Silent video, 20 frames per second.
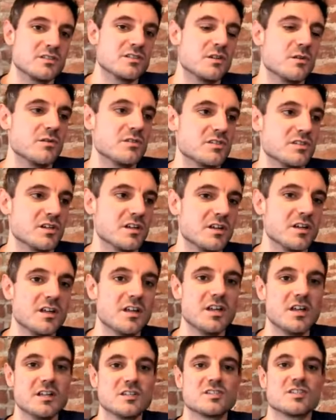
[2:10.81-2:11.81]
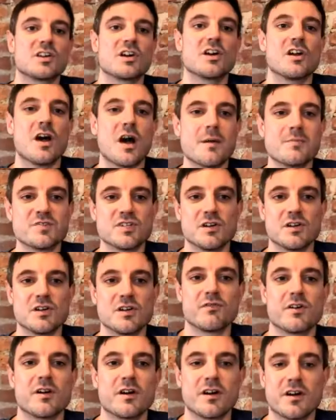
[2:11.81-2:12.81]
So it's a good option
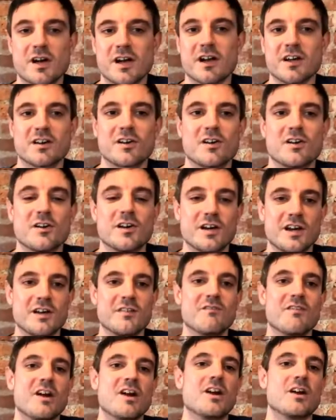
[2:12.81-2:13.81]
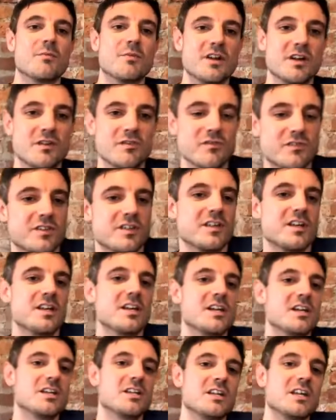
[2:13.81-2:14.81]
for our kind of current environment of
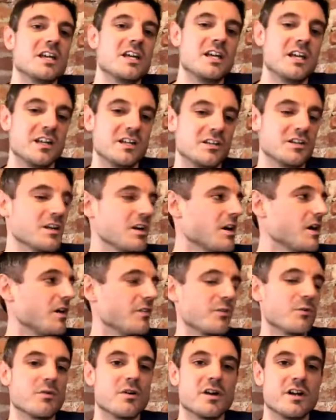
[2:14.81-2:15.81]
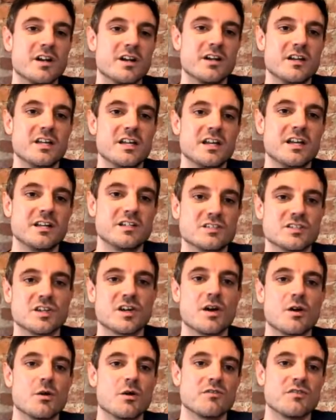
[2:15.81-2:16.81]
eating on the run and eating to
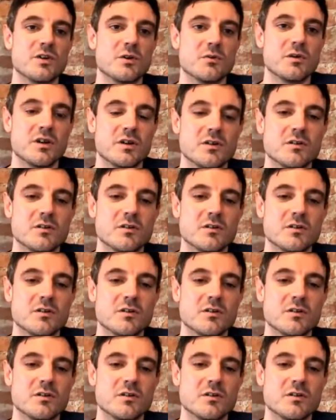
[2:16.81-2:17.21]
go, if you will.